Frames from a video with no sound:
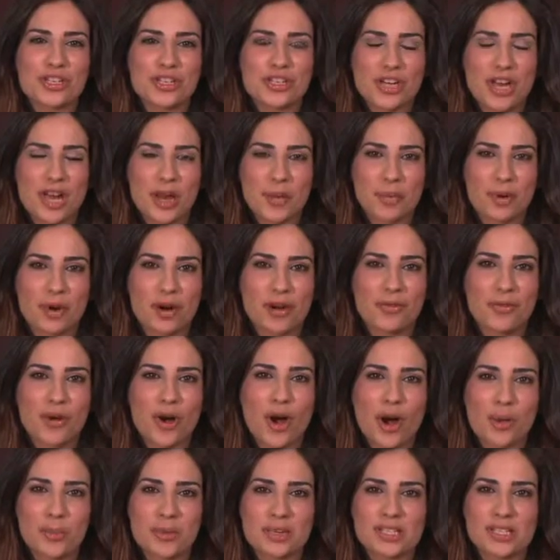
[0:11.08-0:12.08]
Chamber of
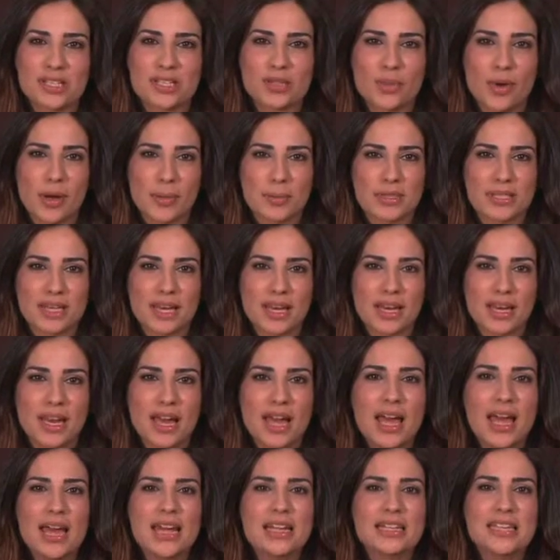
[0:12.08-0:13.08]
Commerce's website
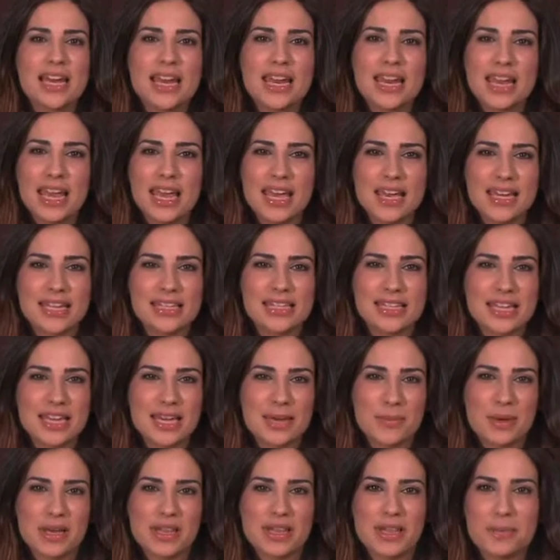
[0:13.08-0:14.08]
dedicated to
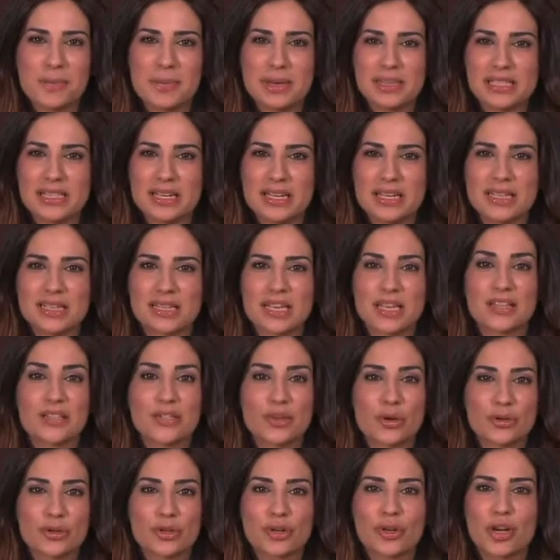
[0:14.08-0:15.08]
keeping the business and
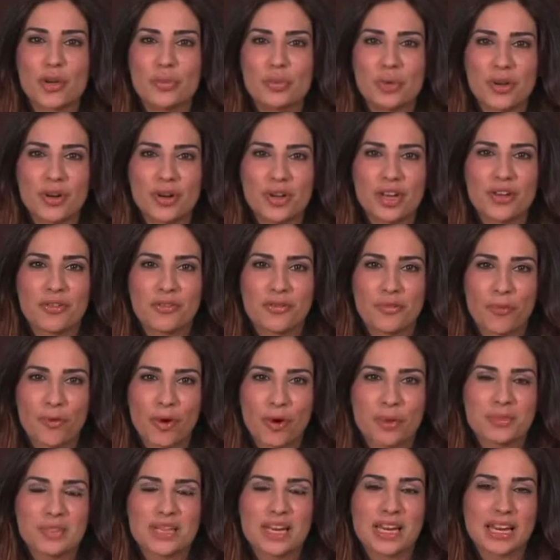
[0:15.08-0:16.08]
social community
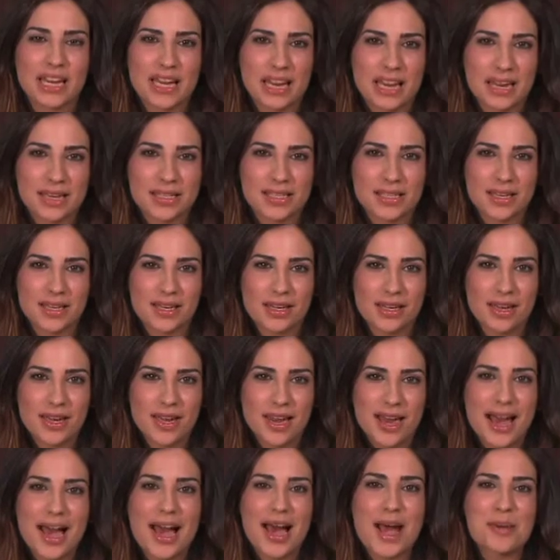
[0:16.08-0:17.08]
informed and connected.
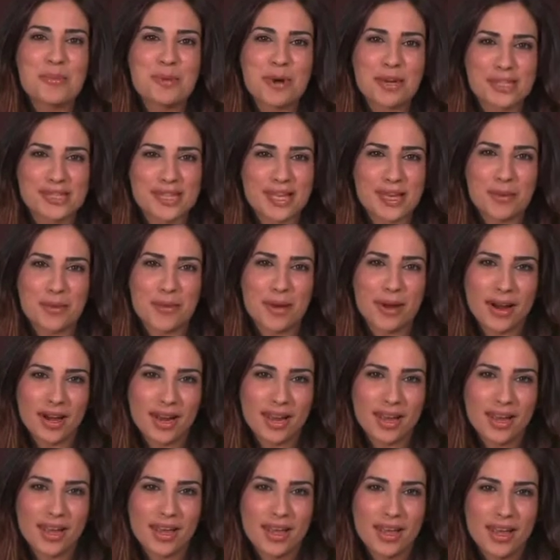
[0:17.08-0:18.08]
I'm Marcella
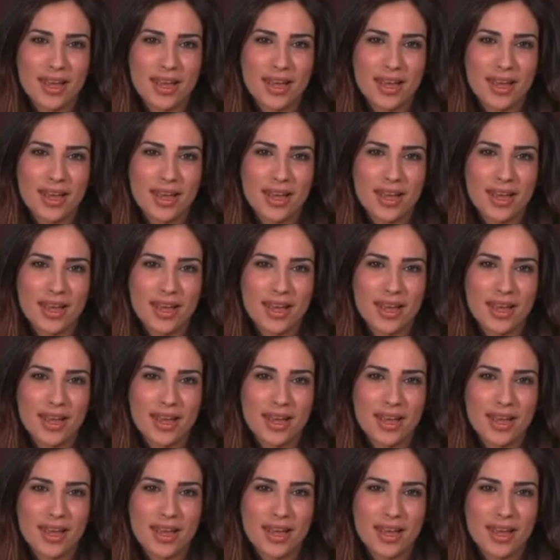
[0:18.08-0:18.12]
Barrick.